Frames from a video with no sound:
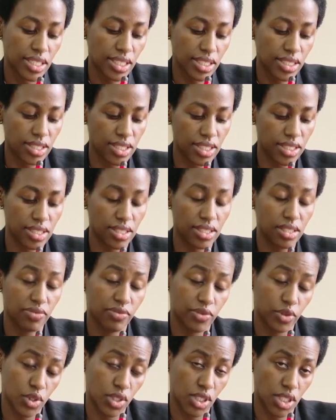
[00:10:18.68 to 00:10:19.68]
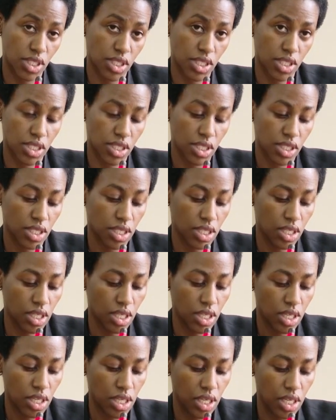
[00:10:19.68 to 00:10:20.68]
state that the voice
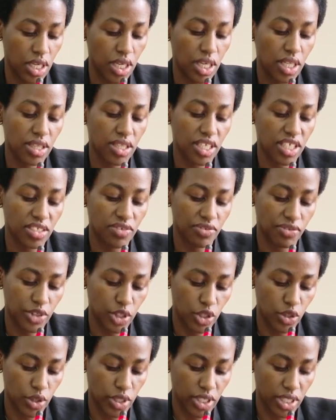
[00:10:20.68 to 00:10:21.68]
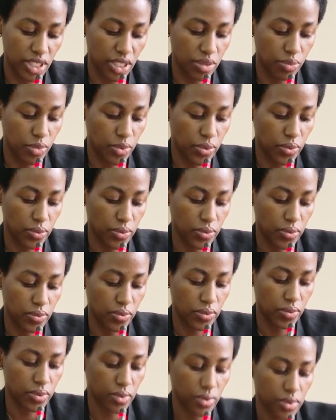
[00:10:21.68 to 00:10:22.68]
in that video clip,
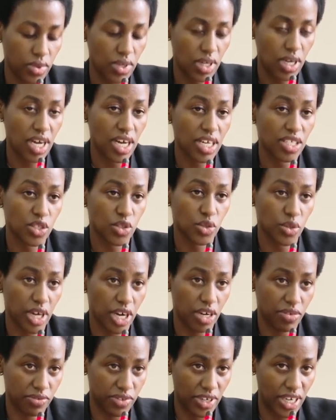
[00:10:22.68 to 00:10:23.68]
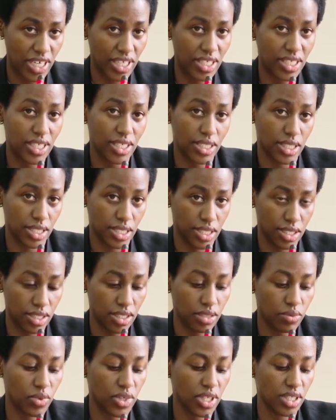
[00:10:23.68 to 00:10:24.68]
as you have heard and
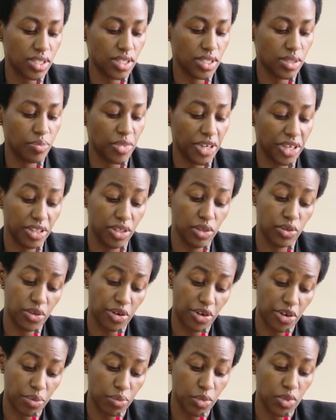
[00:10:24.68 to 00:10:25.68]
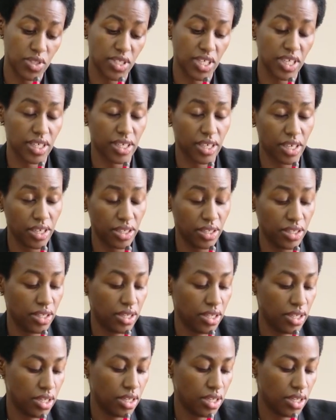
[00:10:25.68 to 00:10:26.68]
seen, was by the Honorable Zaake.
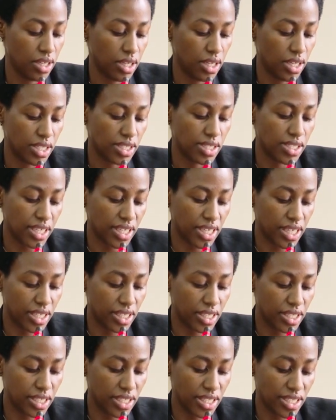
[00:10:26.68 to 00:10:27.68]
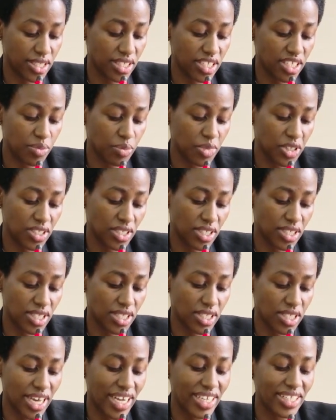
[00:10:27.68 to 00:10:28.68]
Secondly, the
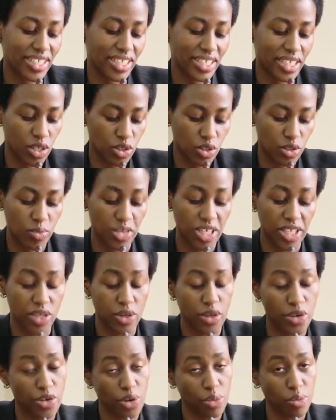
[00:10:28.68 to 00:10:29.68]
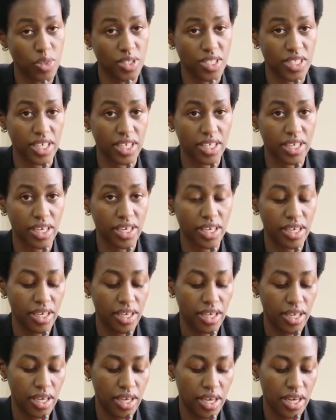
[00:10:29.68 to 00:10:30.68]
statements uttered out by the Honorable Zaake
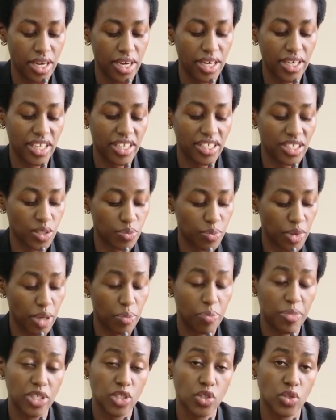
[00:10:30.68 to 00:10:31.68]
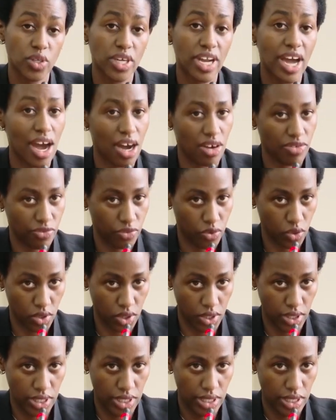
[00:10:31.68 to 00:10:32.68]
against my person are
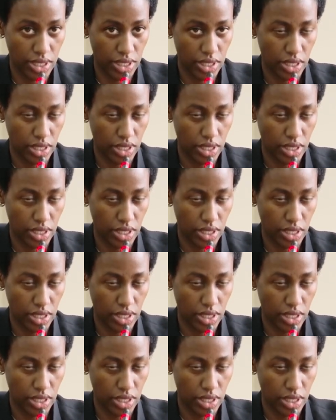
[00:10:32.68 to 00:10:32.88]
false.